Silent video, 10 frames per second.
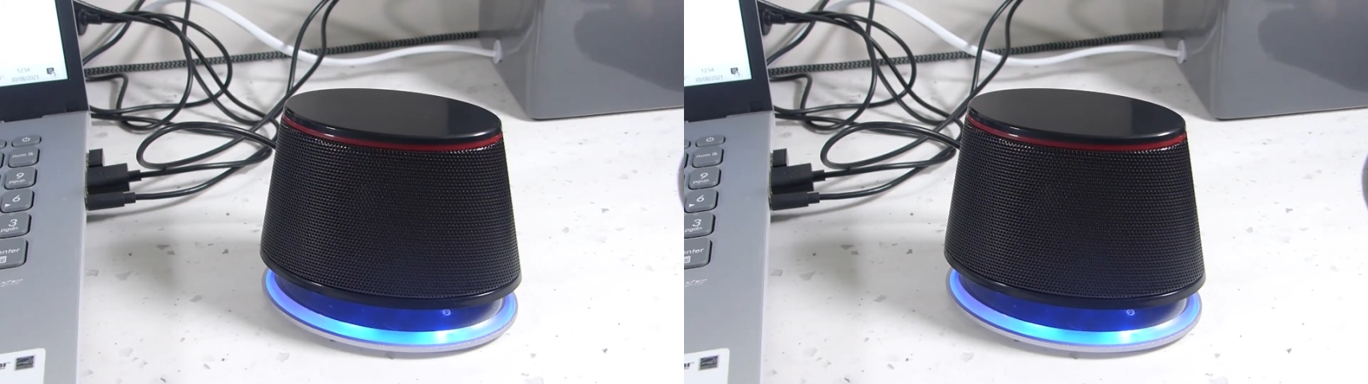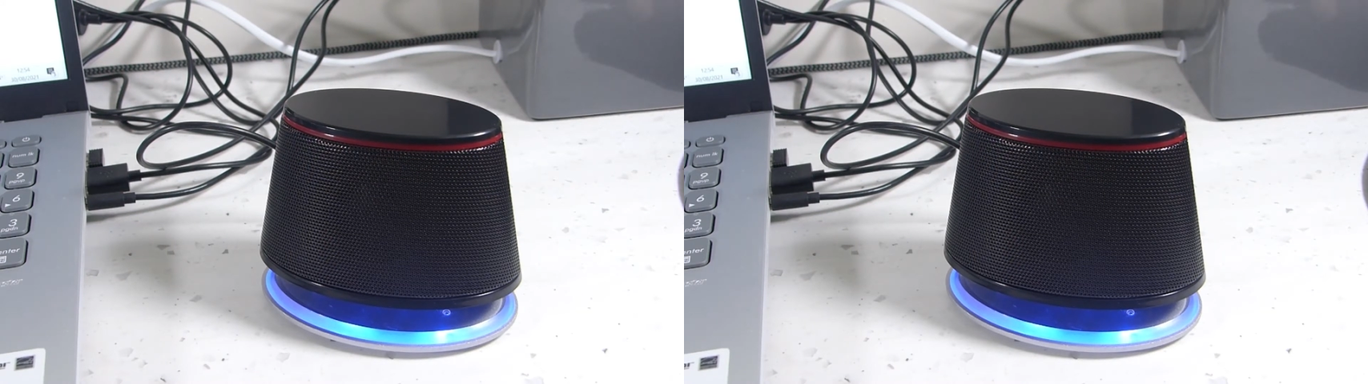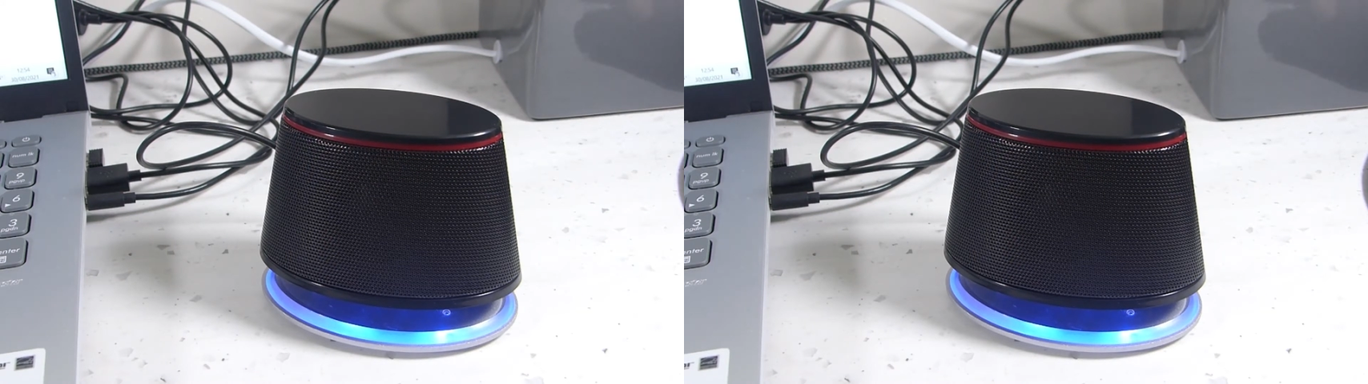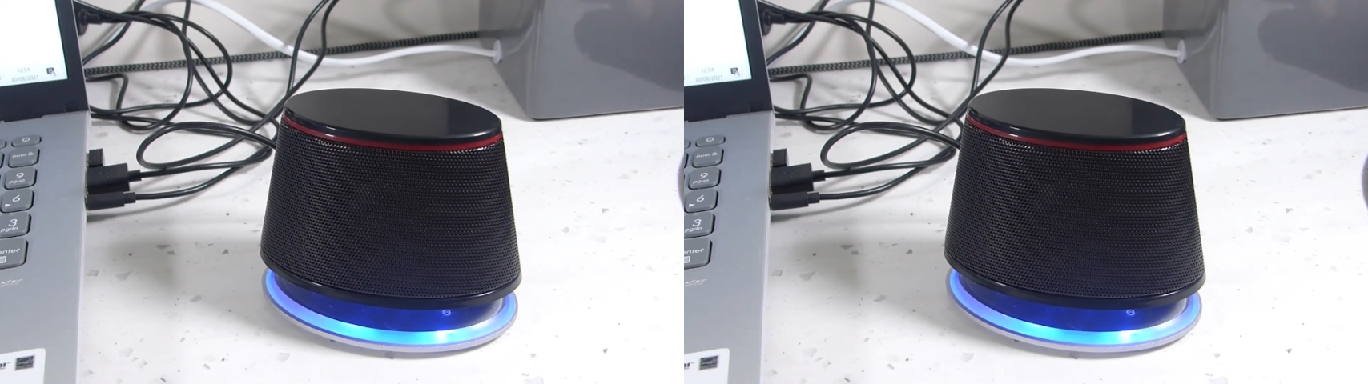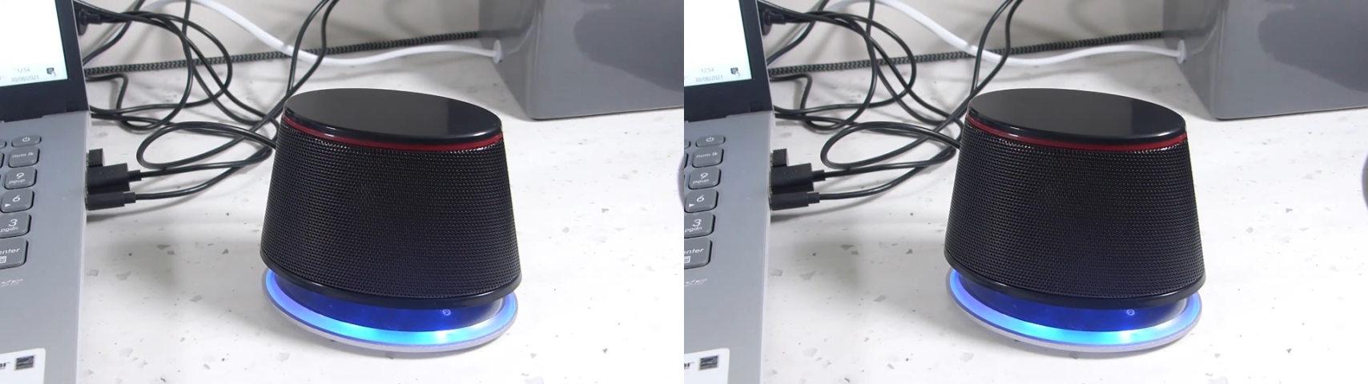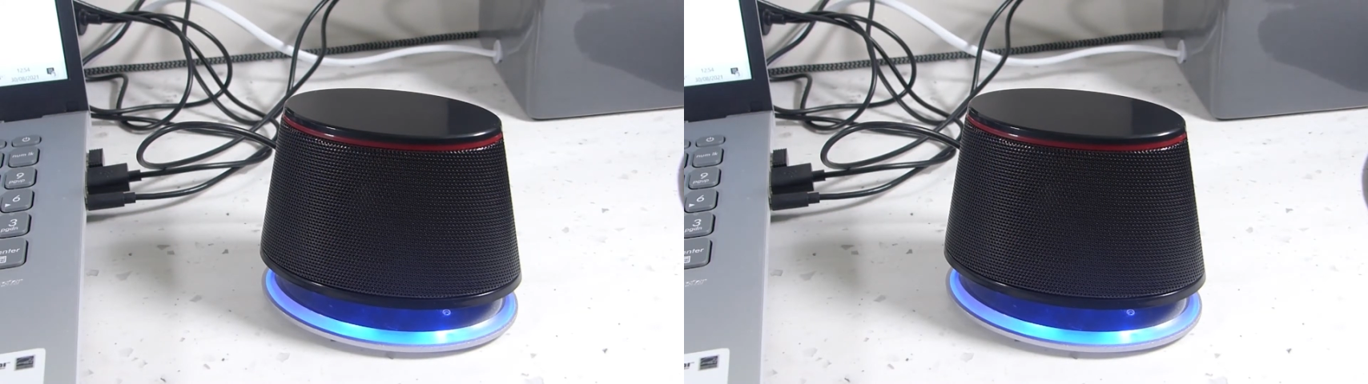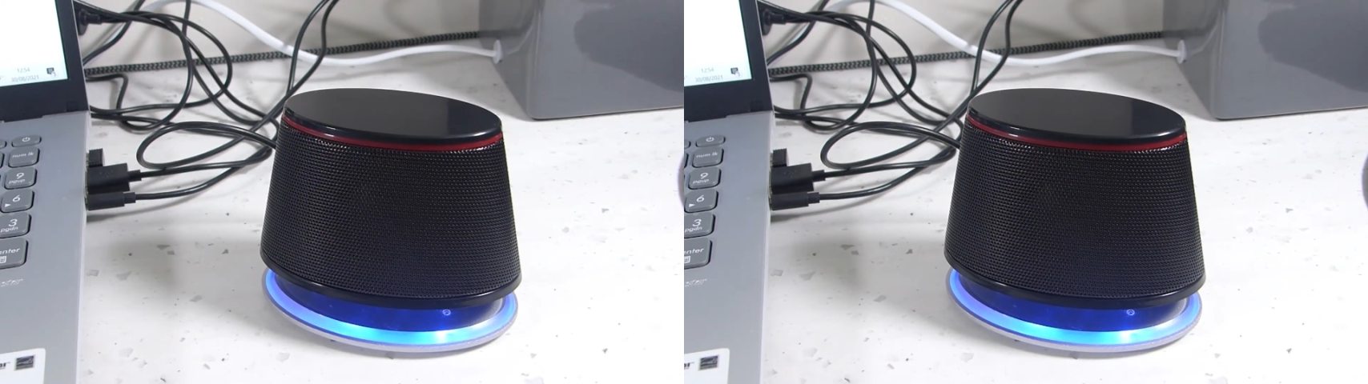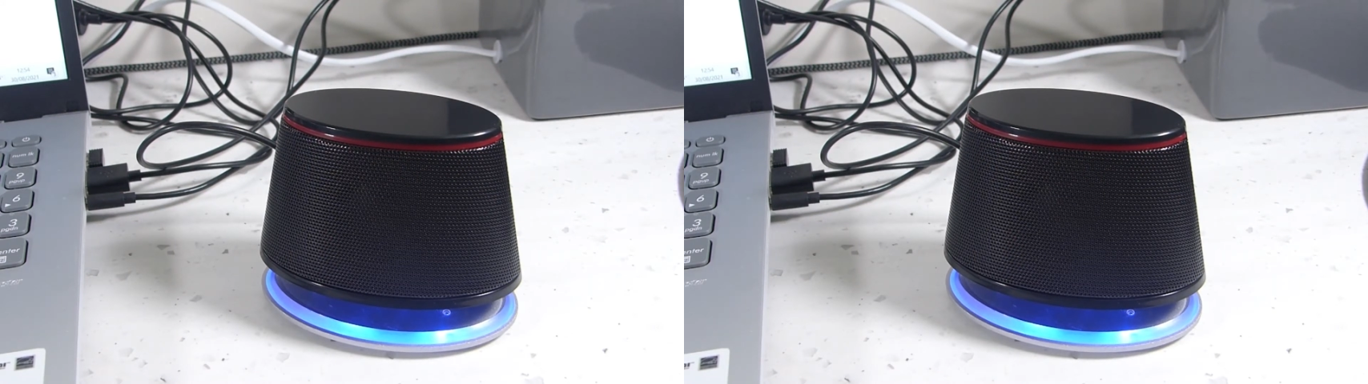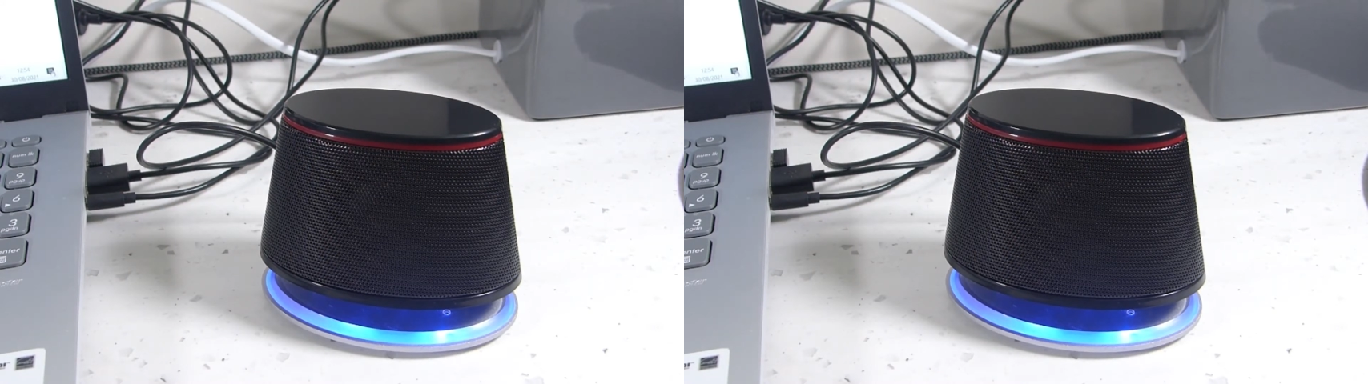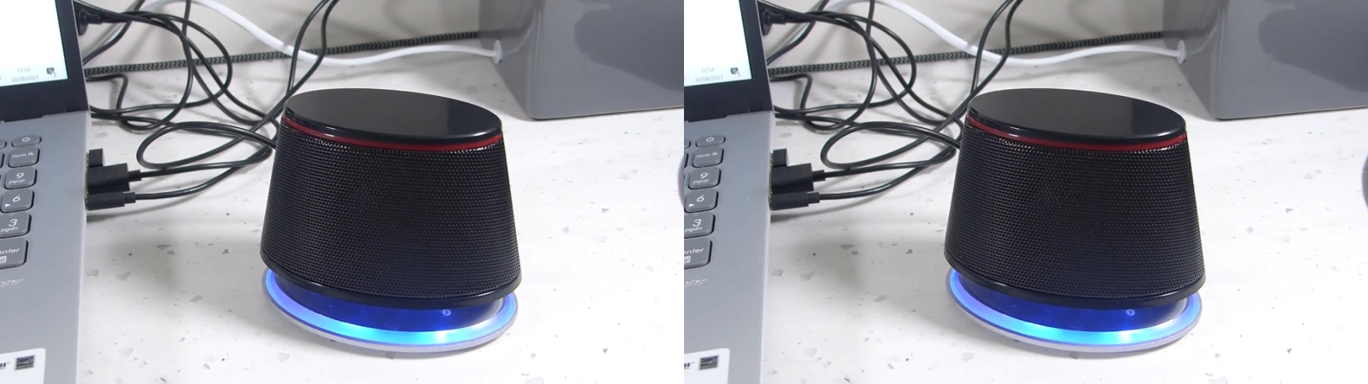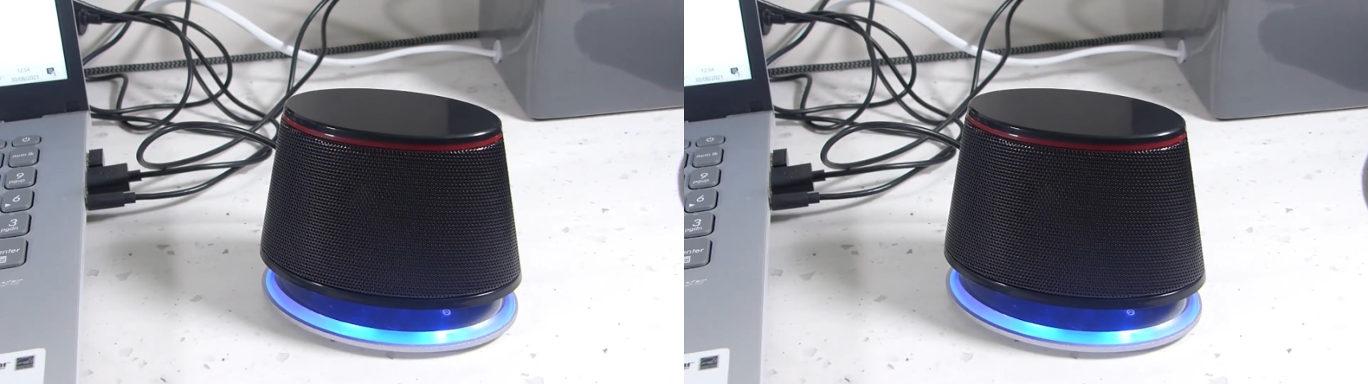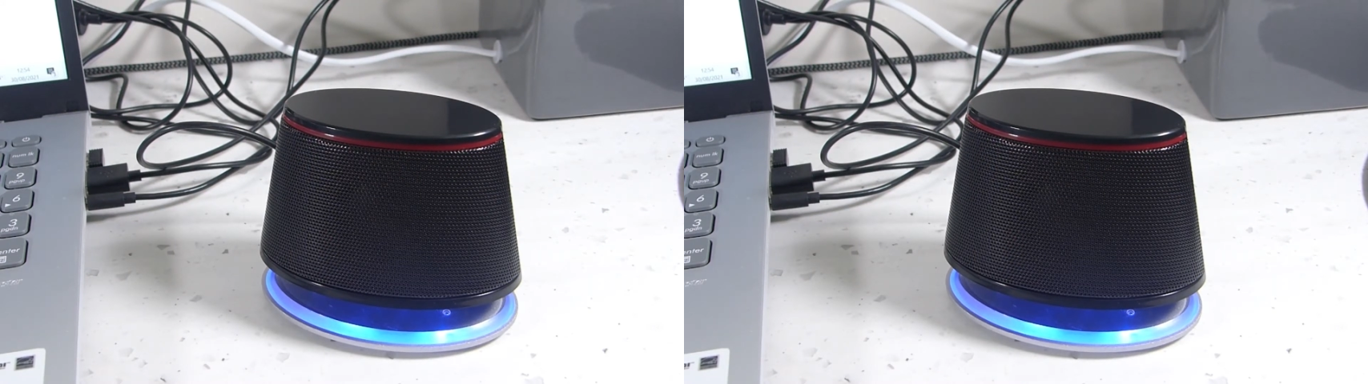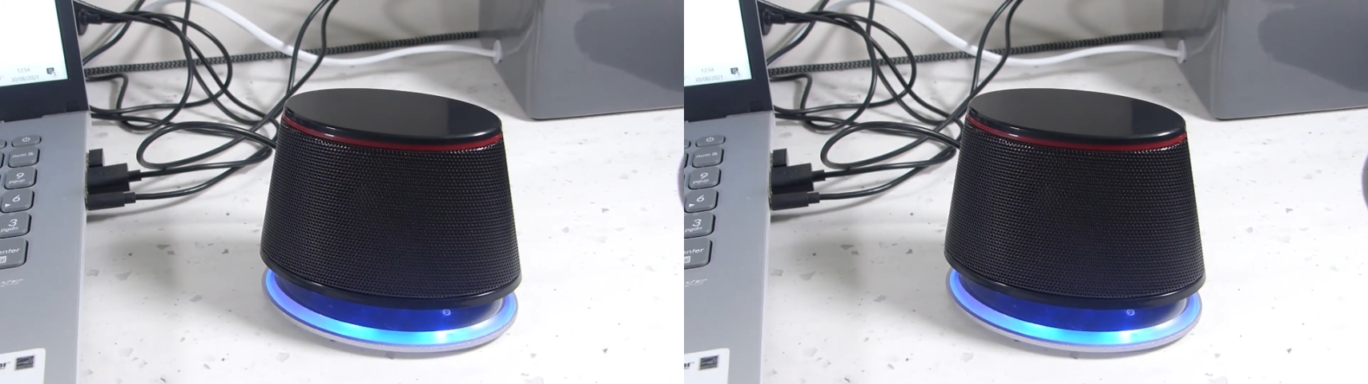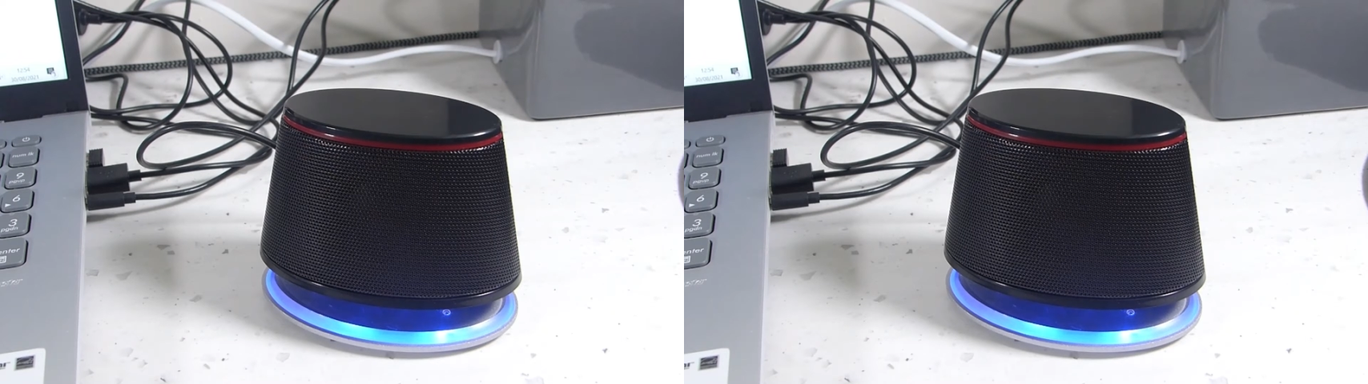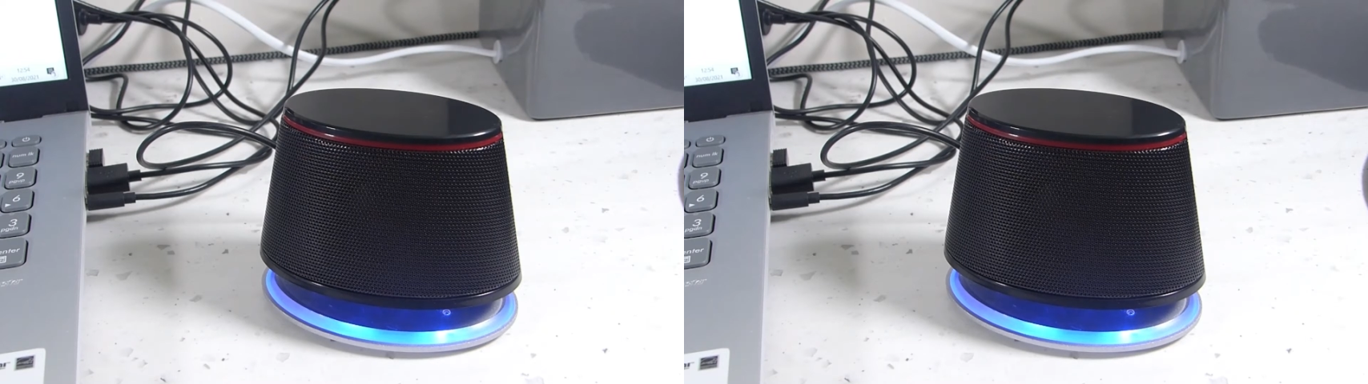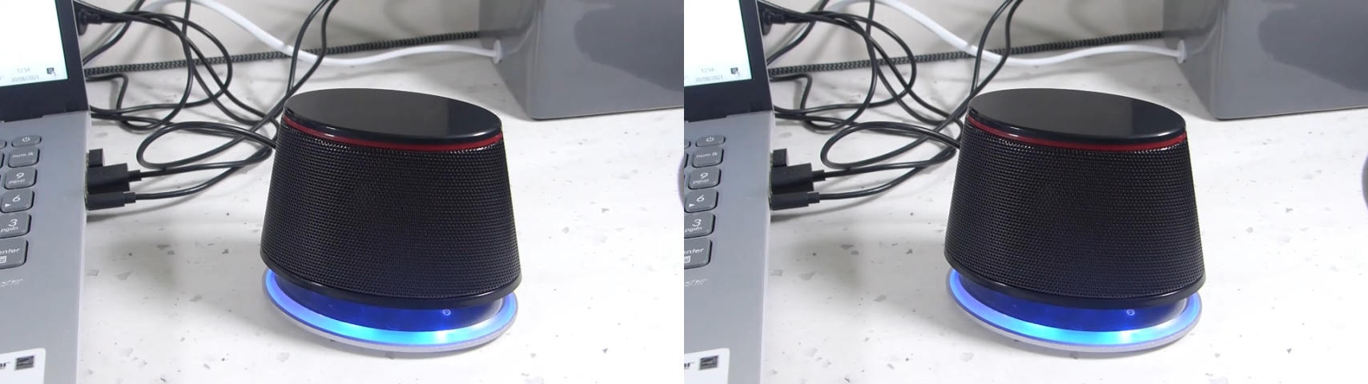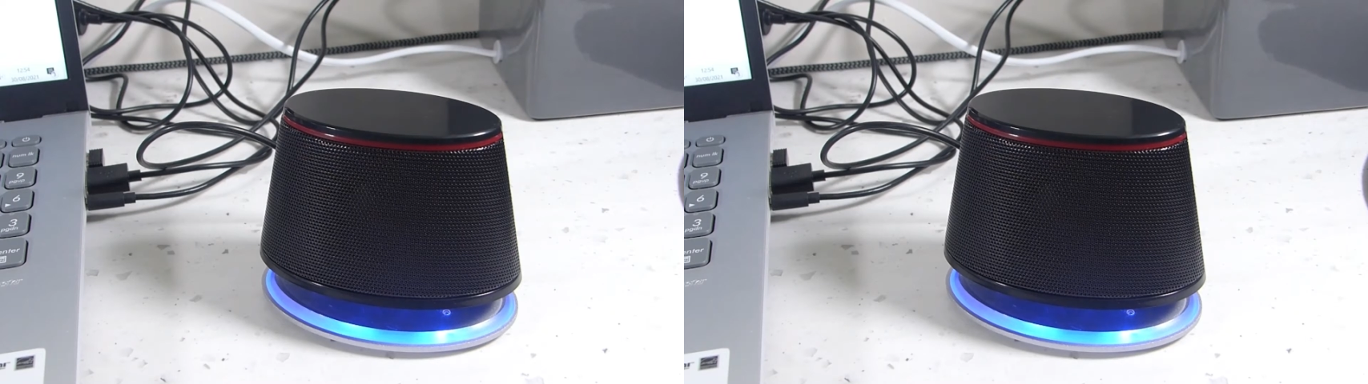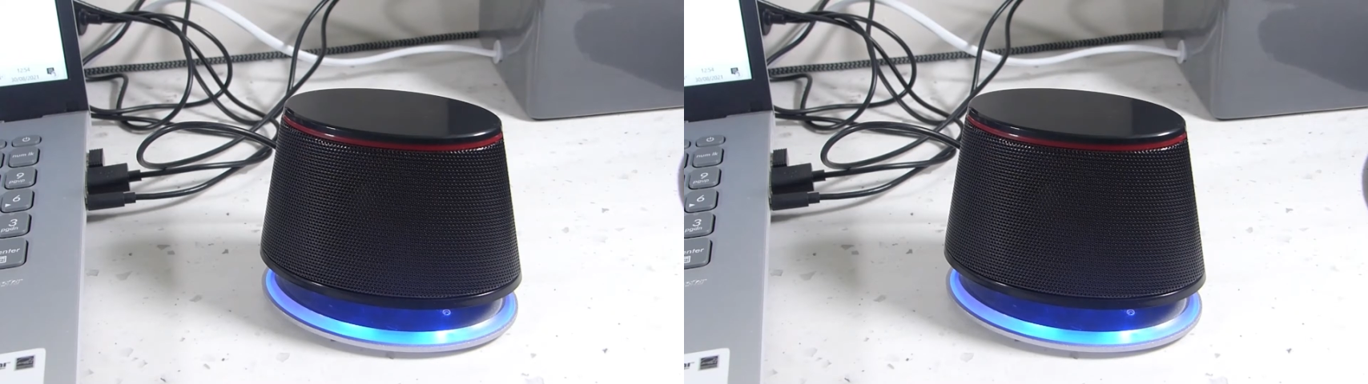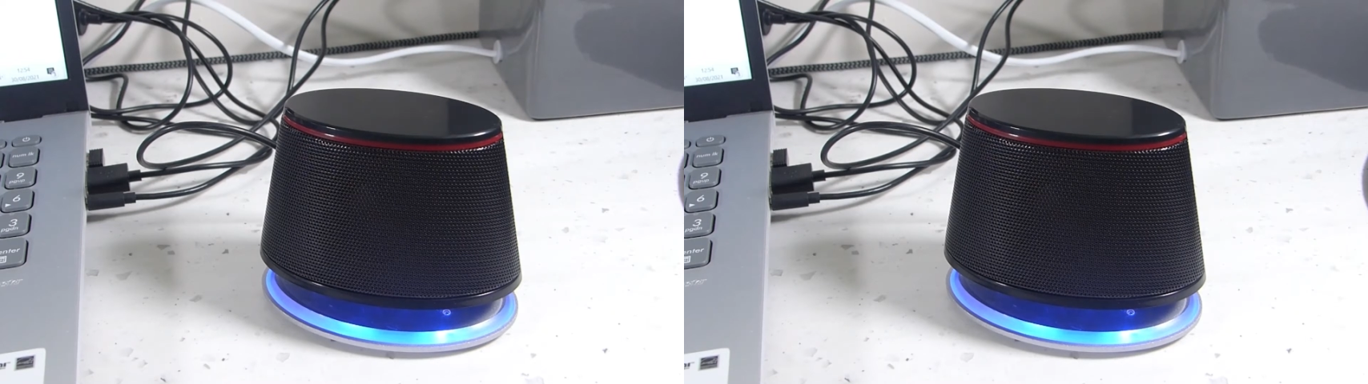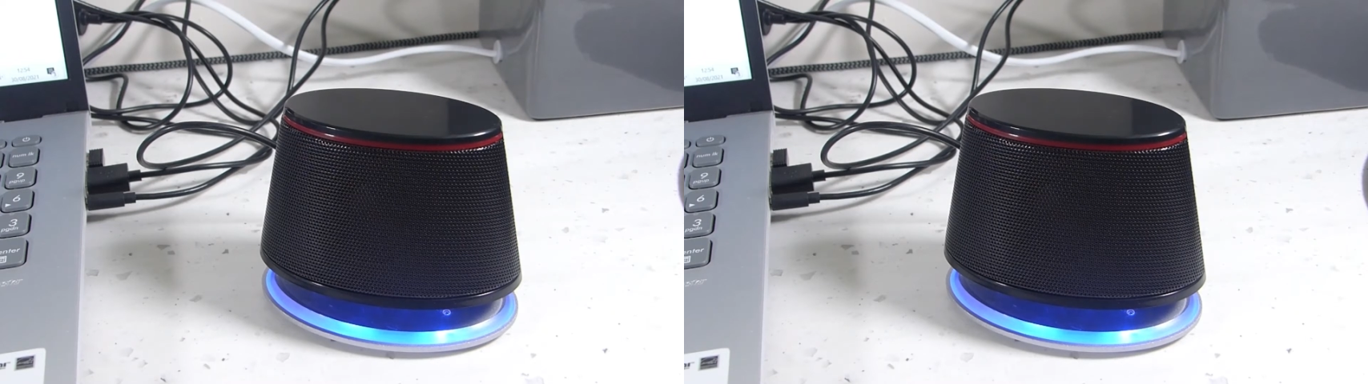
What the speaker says: (no speaker visible)